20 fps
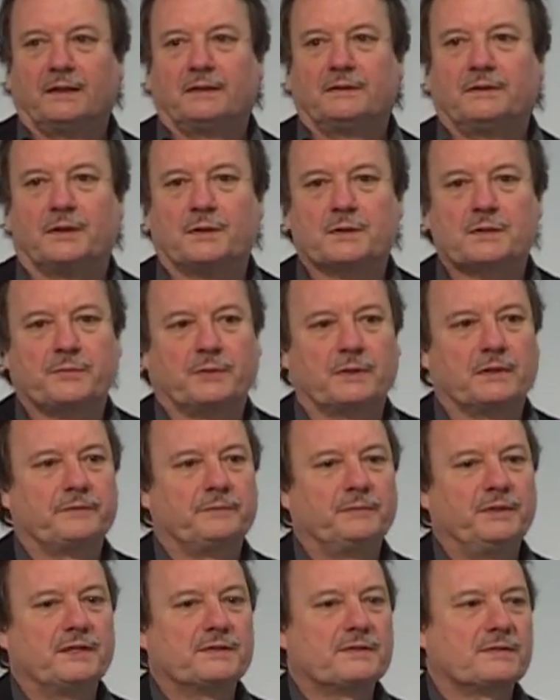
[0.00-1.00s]
notes what
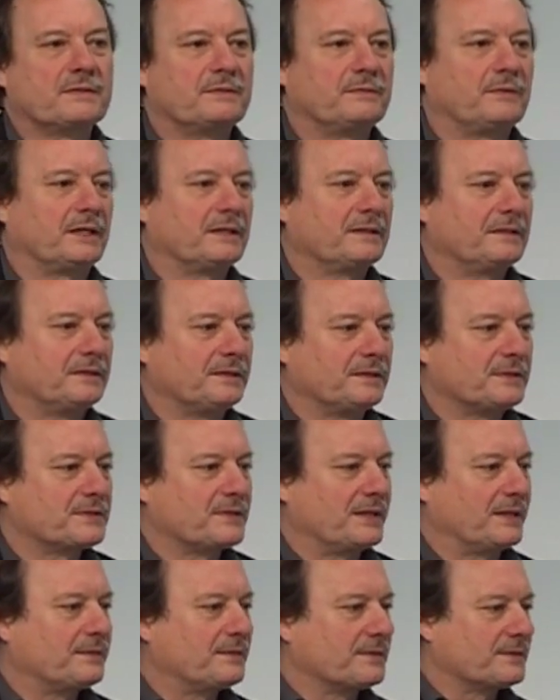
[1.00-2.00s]
it means to run
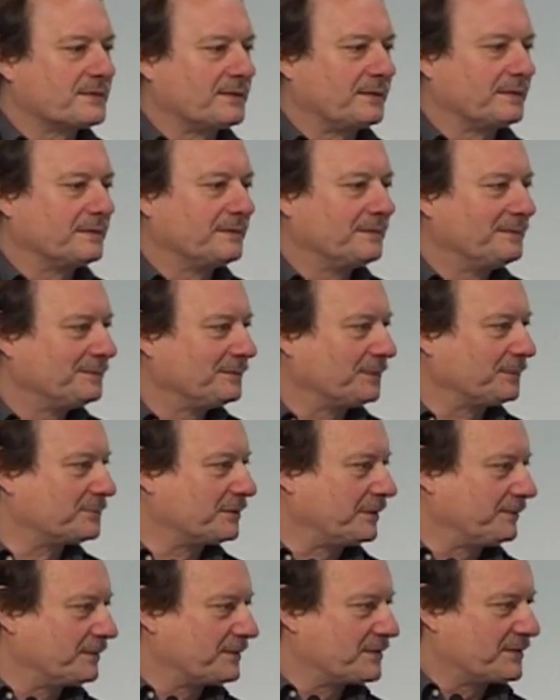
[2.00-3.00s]
centers on
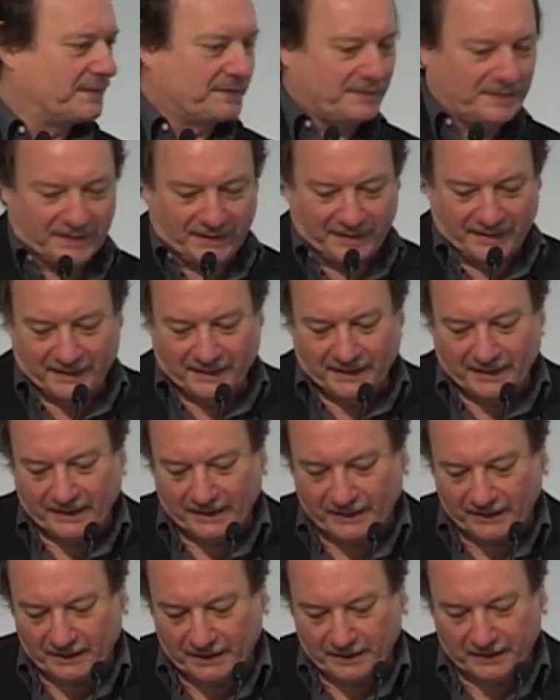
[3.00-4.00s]
non-profits and
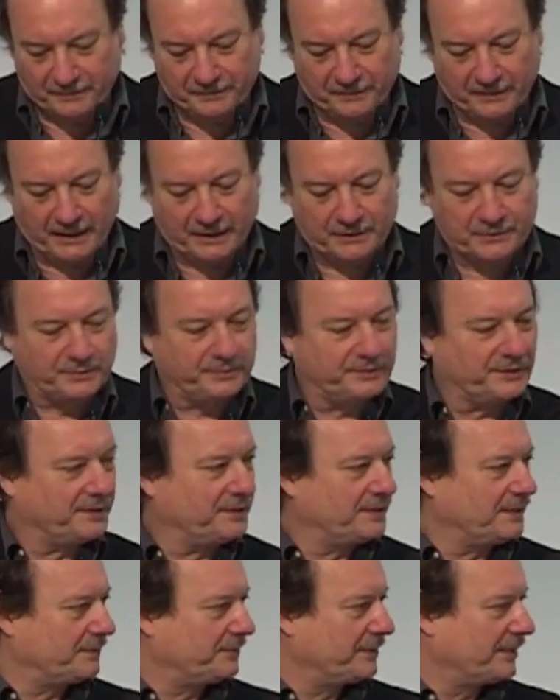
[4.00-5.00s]
philanthropy,
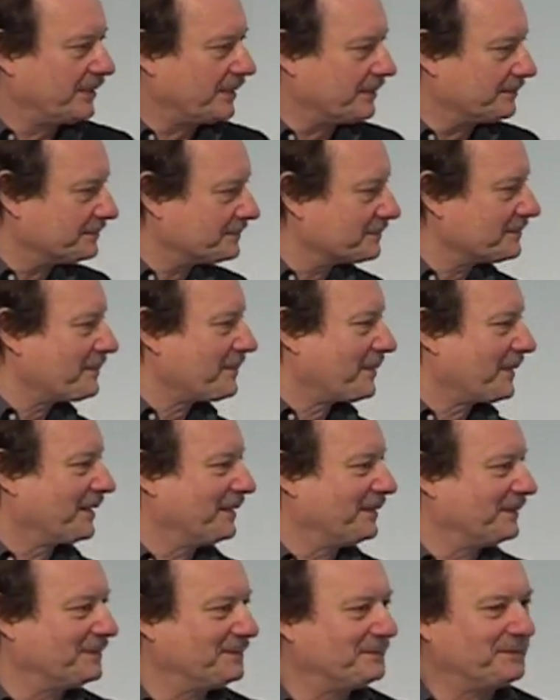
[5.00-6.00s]
and here we are
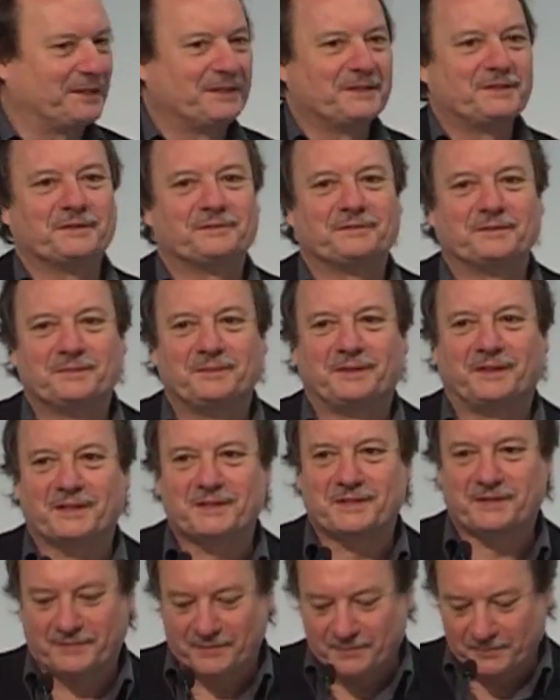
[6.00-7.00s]
in very different
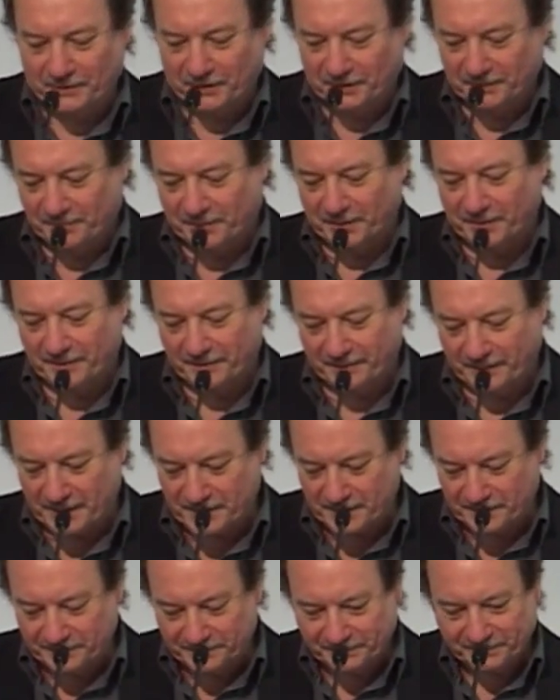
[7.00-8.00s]
parts of the world, both of
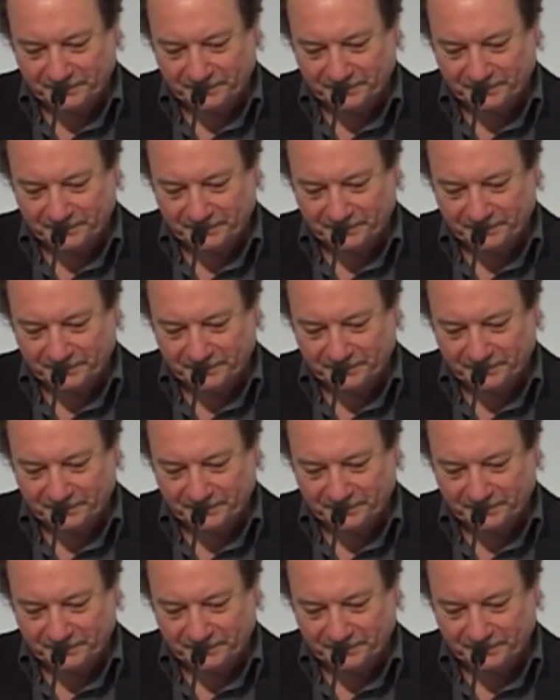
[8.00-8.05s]
us.